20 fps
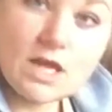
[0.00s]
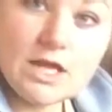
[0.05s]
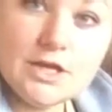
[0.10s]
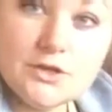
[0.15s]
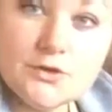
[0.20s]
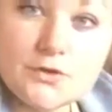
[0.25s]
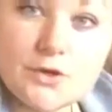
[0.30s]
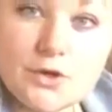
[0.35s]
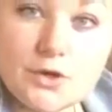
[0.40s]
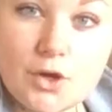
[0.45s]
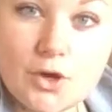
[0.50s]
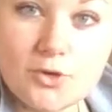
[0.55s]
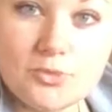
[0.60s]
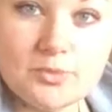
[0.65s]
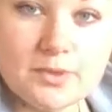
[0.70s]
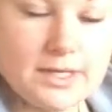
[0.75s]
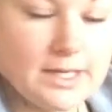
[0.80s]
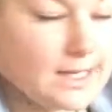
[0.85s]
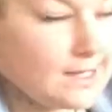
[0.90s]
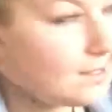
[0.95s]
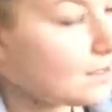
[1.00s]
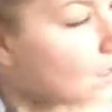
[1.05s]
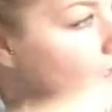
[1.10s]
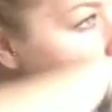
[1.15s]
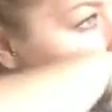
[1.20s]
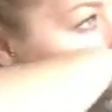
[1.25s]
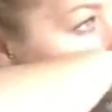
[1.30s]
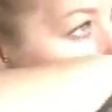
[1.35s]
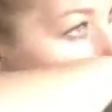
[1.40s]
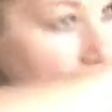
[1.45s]
and you go to open it,
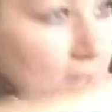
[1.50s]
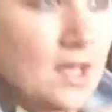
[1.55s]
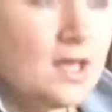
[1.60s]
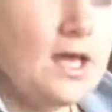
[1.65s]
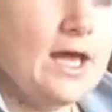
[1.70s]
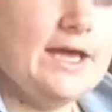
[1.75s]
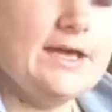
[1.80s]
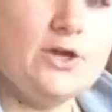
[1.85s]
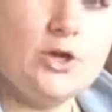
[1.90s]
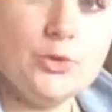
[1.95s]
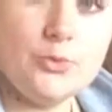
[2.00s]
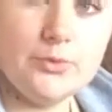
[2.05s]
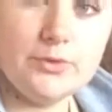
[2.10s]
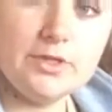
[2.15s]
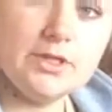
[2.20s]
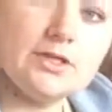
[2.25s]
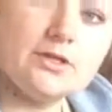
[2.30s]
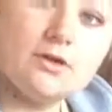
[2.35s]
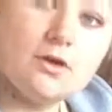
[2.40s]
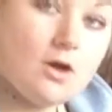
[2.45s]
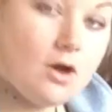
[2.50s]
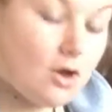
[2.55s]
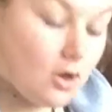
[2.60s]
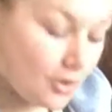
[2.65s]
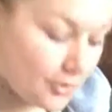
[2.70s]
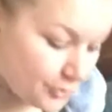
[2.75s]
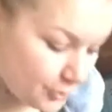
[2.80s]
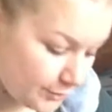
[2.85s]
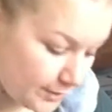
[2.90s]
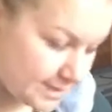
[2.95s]
I open it
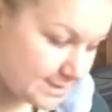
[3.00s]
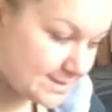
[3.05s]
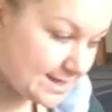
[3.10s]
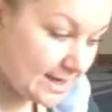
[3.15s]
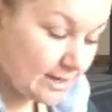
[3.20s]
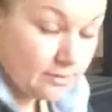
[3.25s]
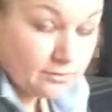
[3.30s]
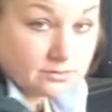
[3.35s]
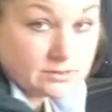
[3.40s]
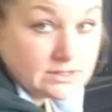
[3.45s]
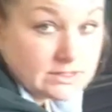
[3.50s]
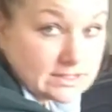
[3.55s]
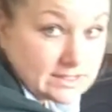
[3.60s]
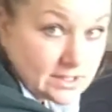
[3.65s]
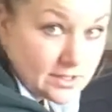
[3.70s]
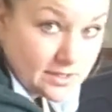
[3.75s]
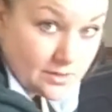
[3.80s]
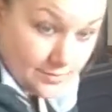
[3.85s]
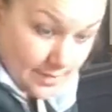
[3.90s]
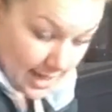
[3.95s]
all the way down to the